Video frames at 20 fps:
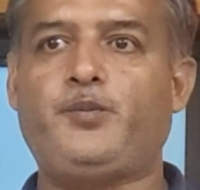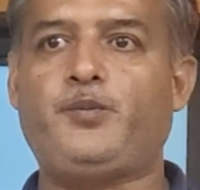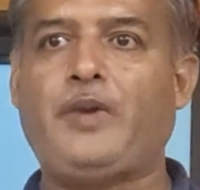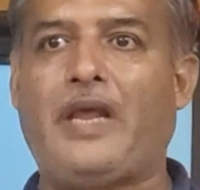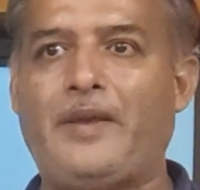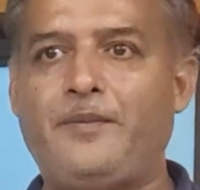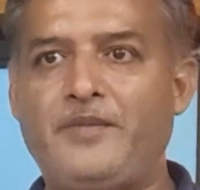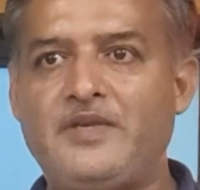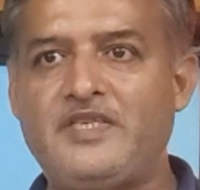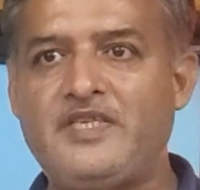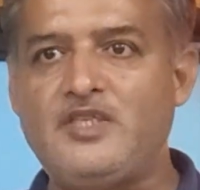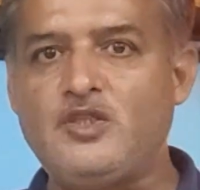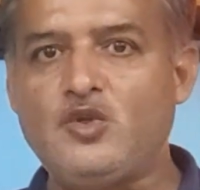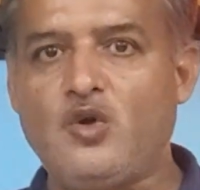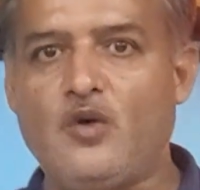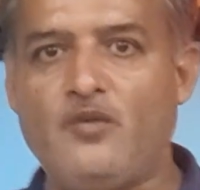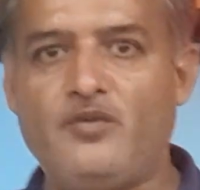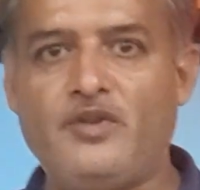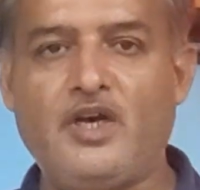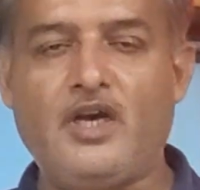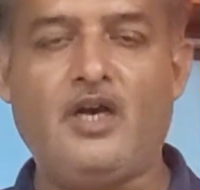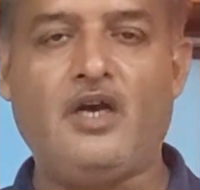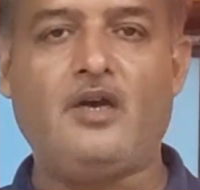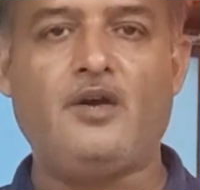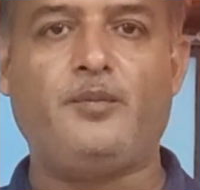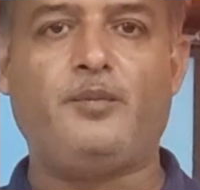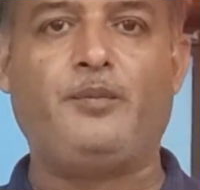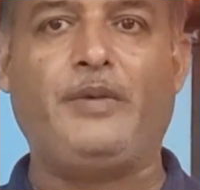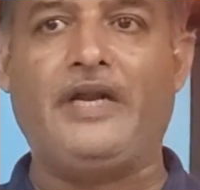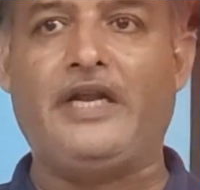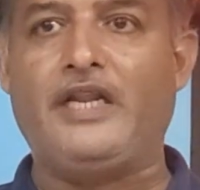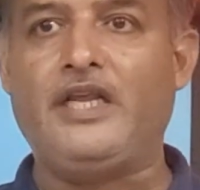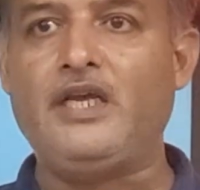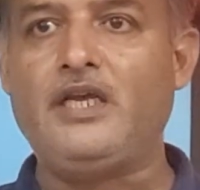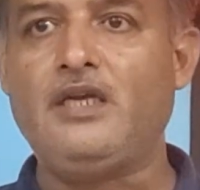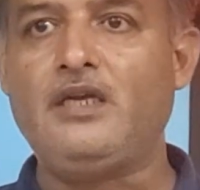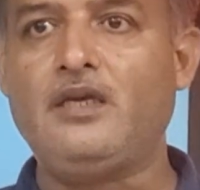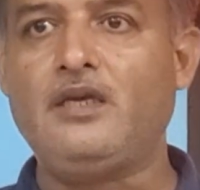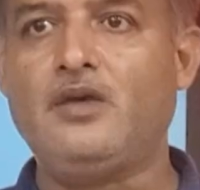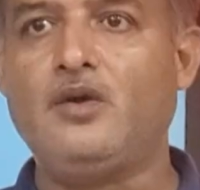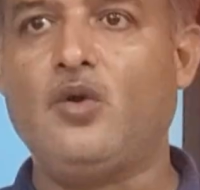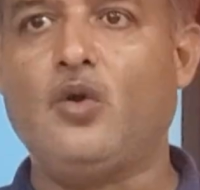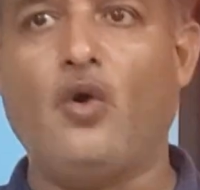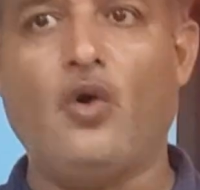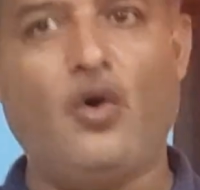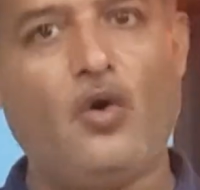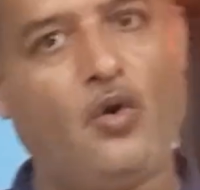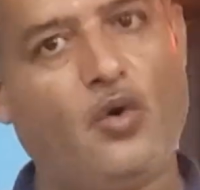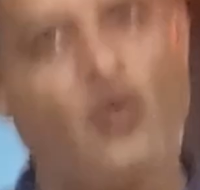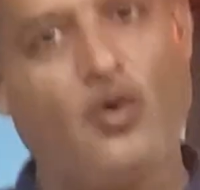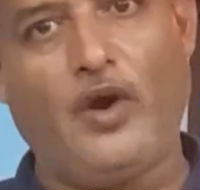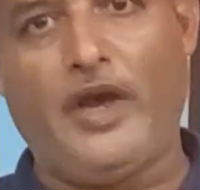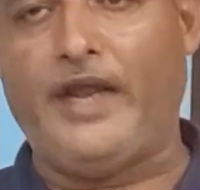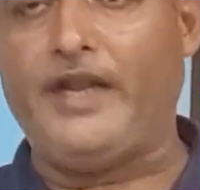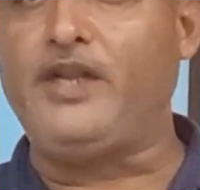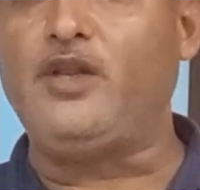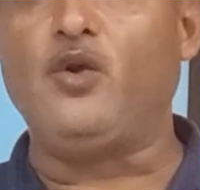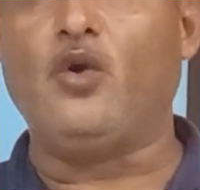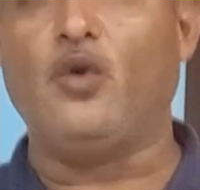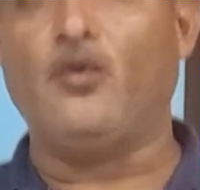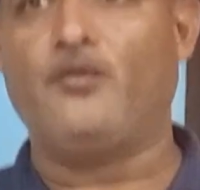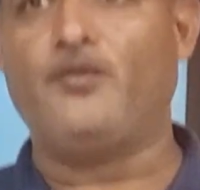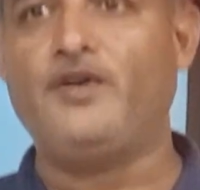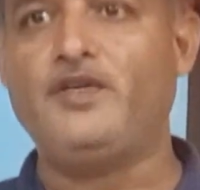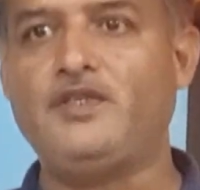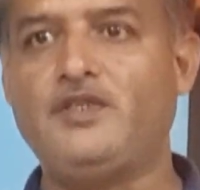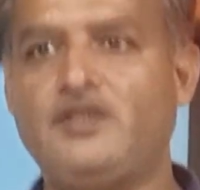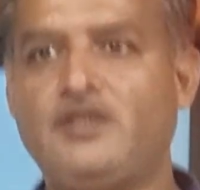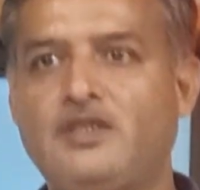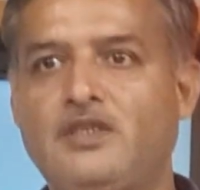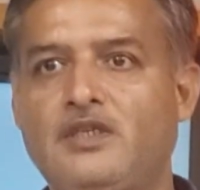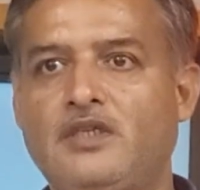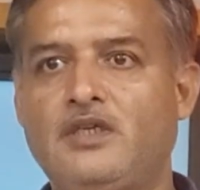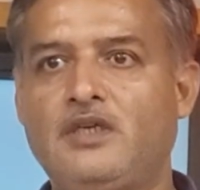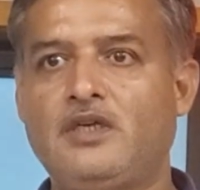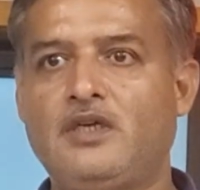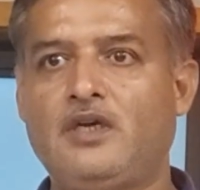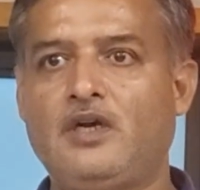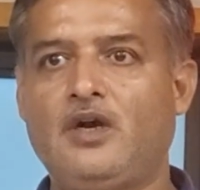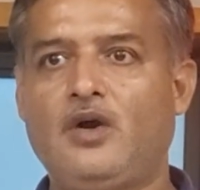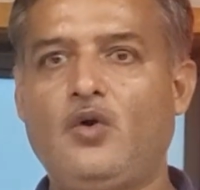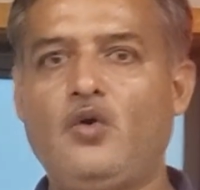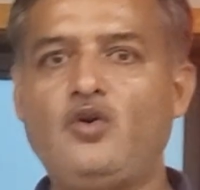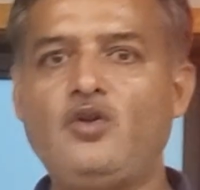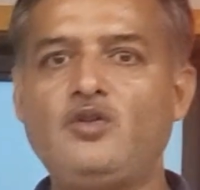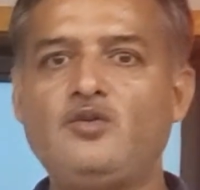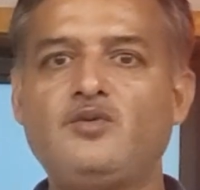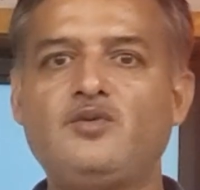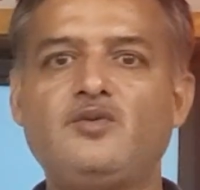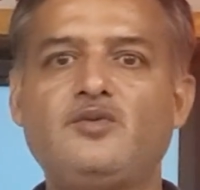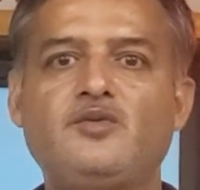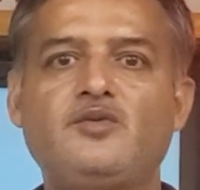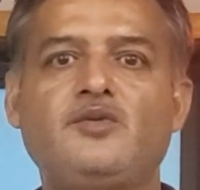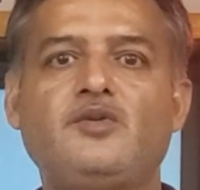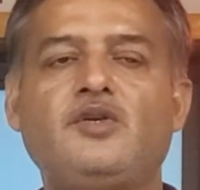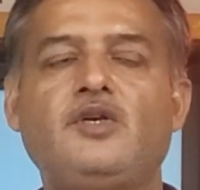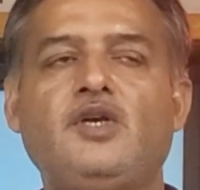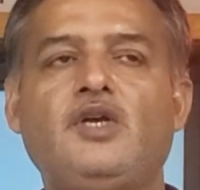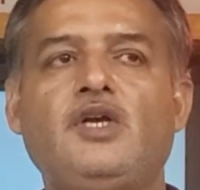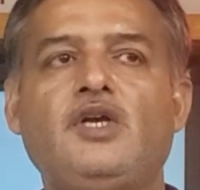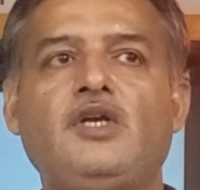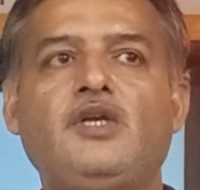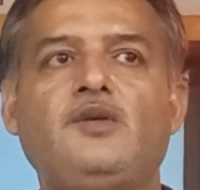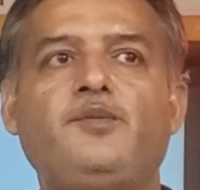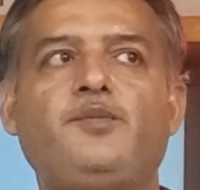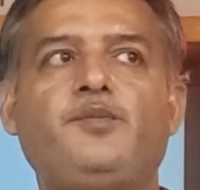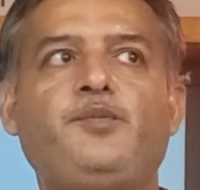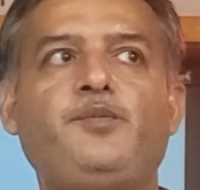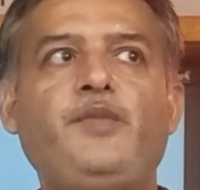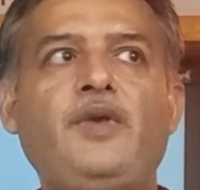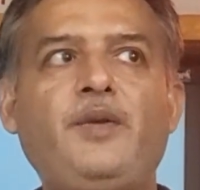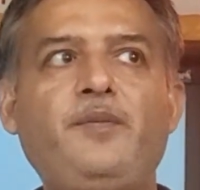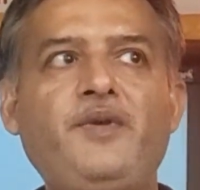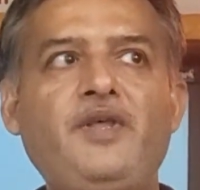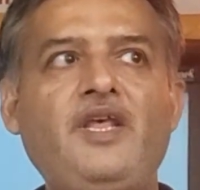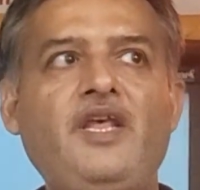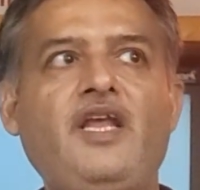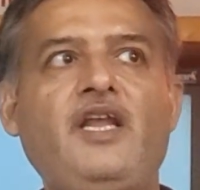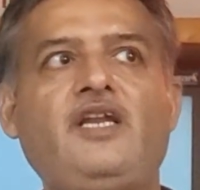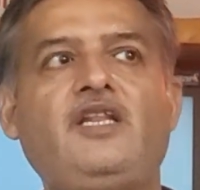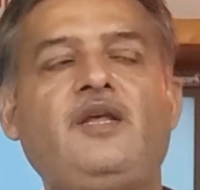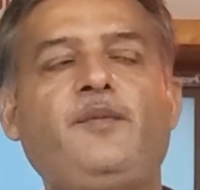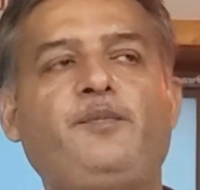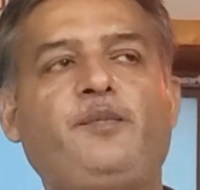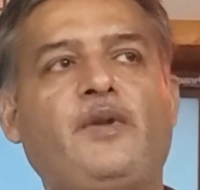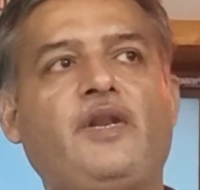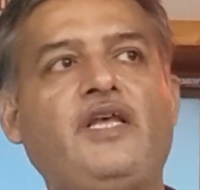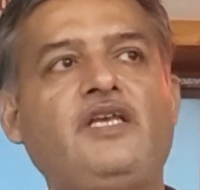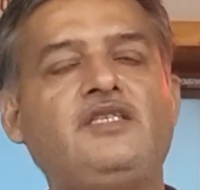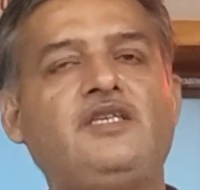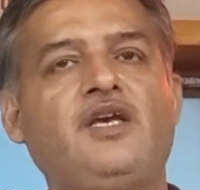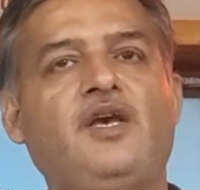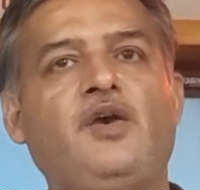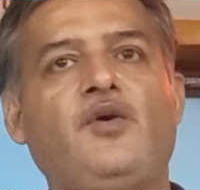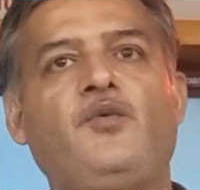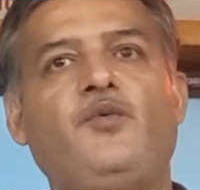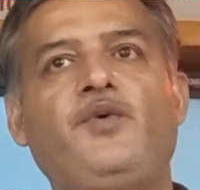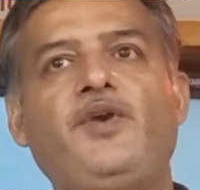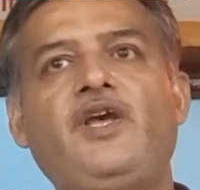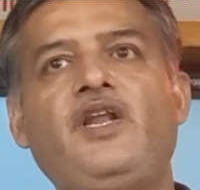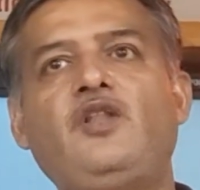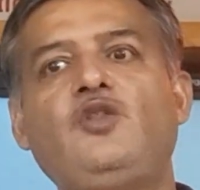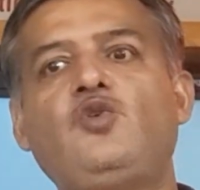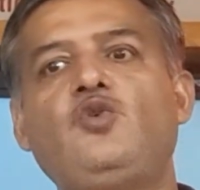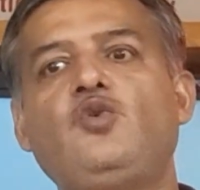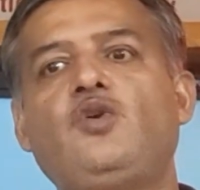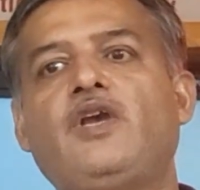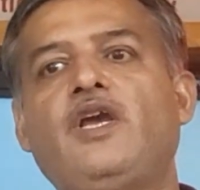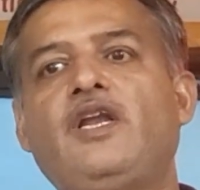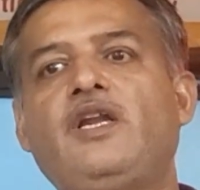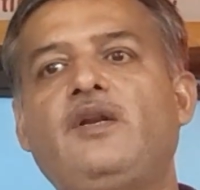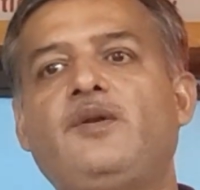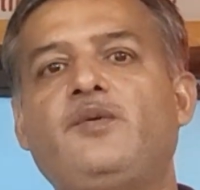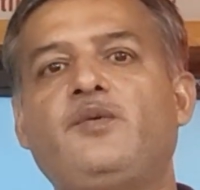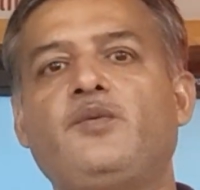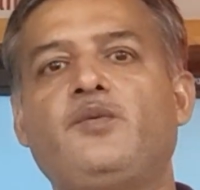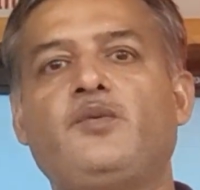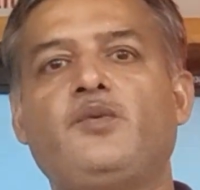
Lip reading: premises of the building, any office, or maybe at the place where you can